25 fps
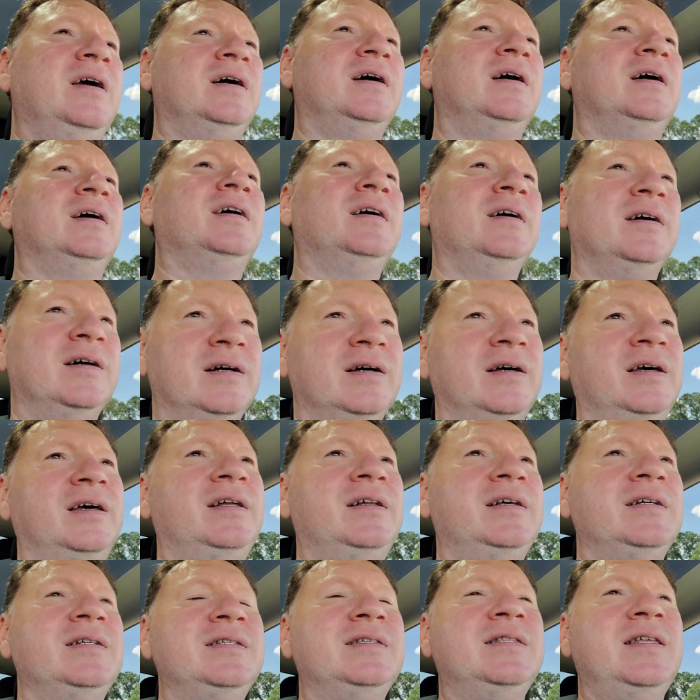Uh,
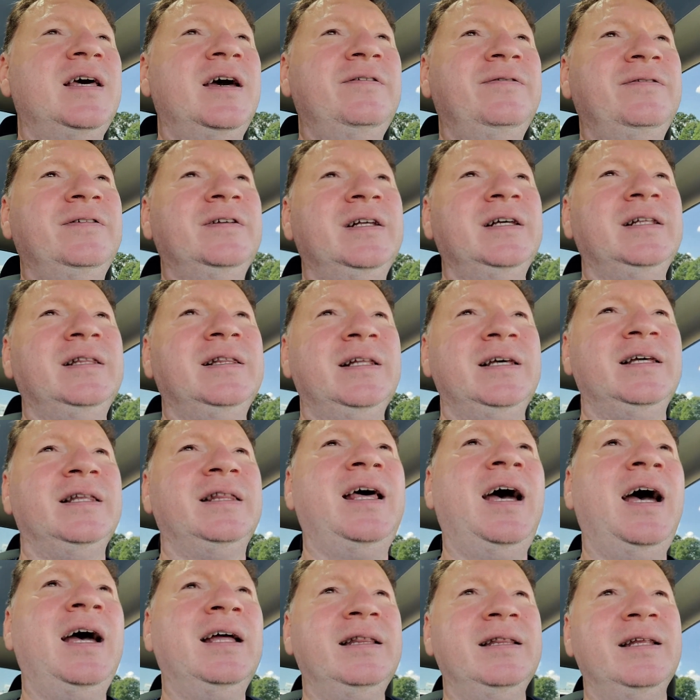it is definitely
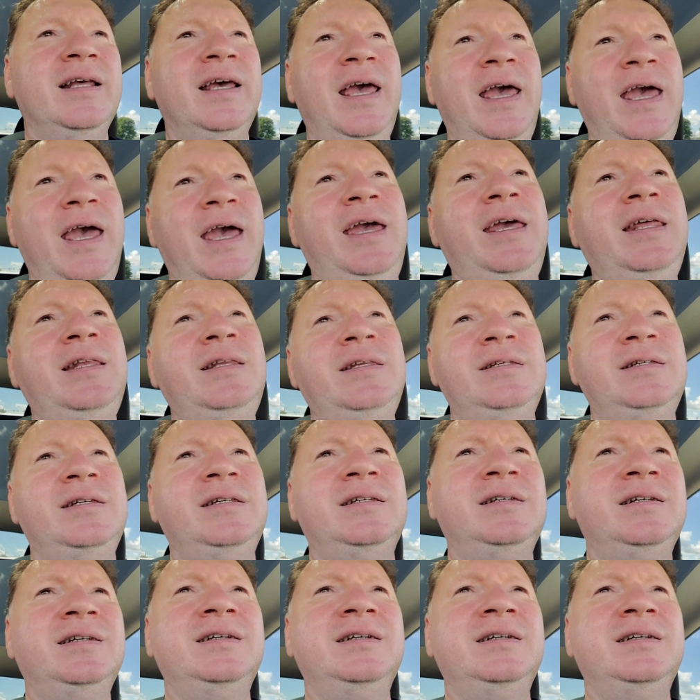not hate.